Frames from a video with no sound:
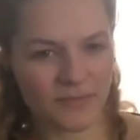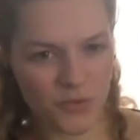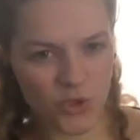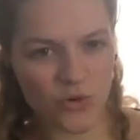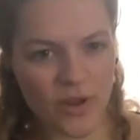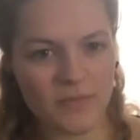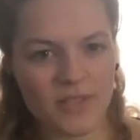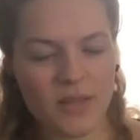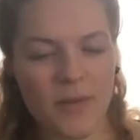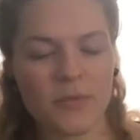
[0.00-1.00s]
stream
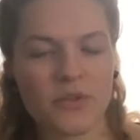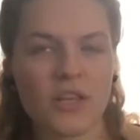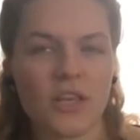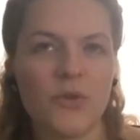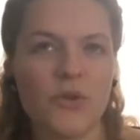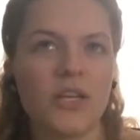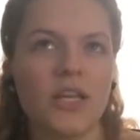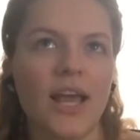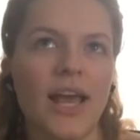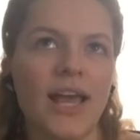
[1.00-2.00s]
to the members of the
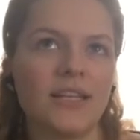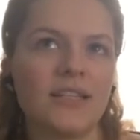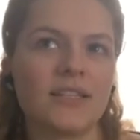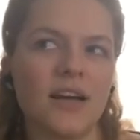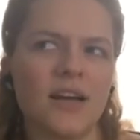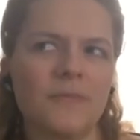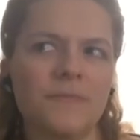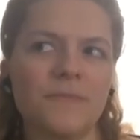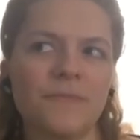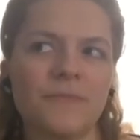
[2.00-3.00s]
community, and
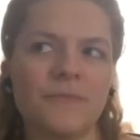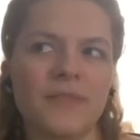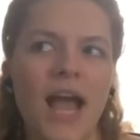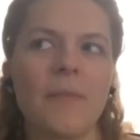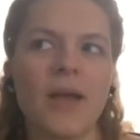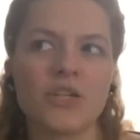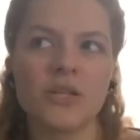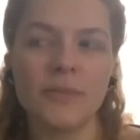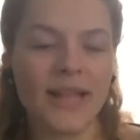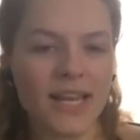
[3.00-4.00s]
I'm
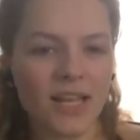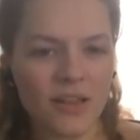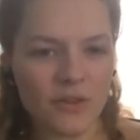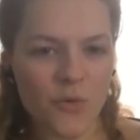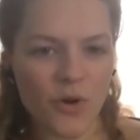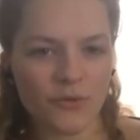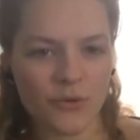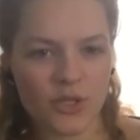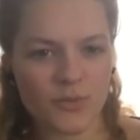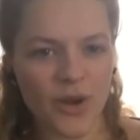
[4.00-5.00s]
actually planning another one
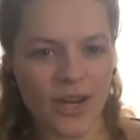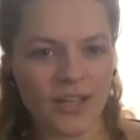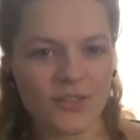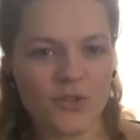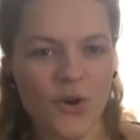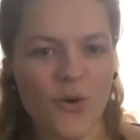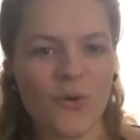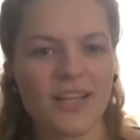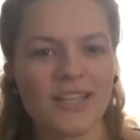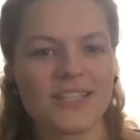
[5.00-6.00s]
for the spring.
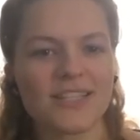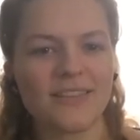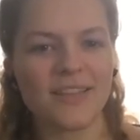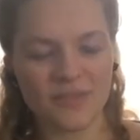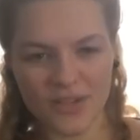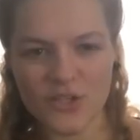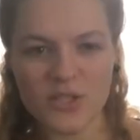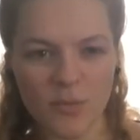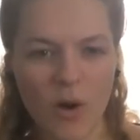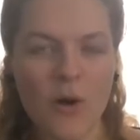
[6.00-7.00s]
So they're
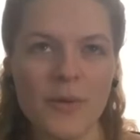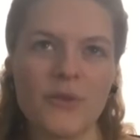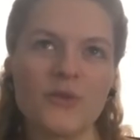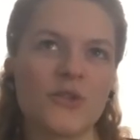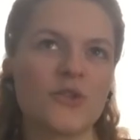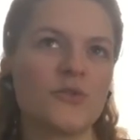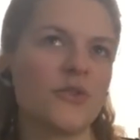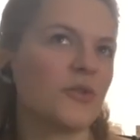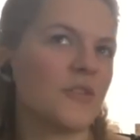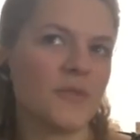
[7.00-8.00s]
small, but
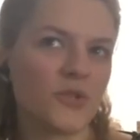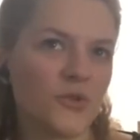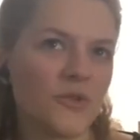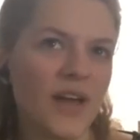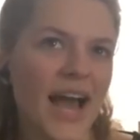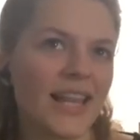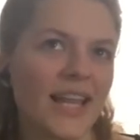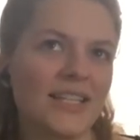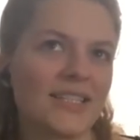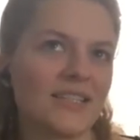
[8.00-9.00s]
those have been two of the
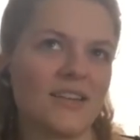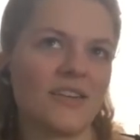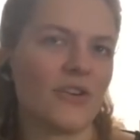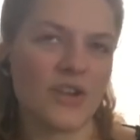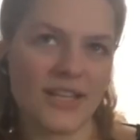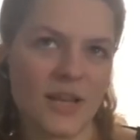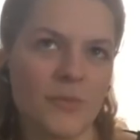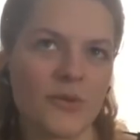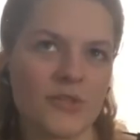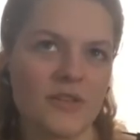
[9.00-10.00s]
highlights or
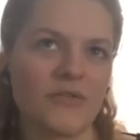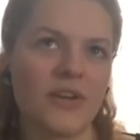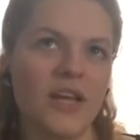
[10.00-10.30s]
examples of,